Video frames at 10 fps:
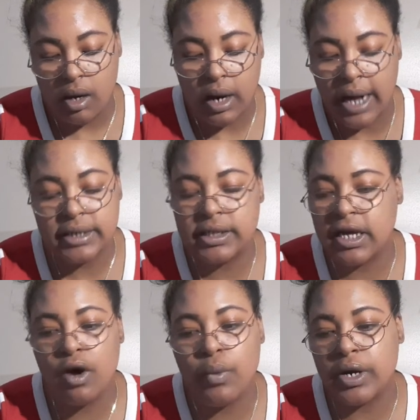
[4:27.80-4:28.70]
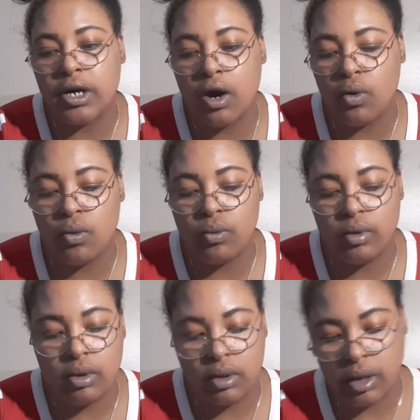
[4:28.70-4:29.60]
I still want to know,
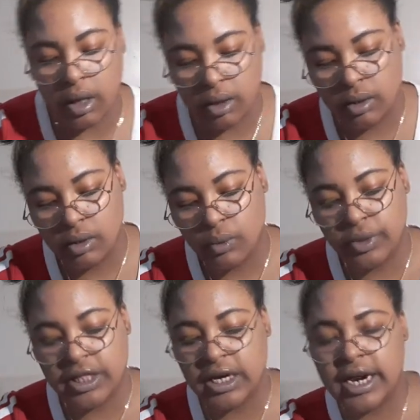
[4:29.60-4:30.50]
okay, within the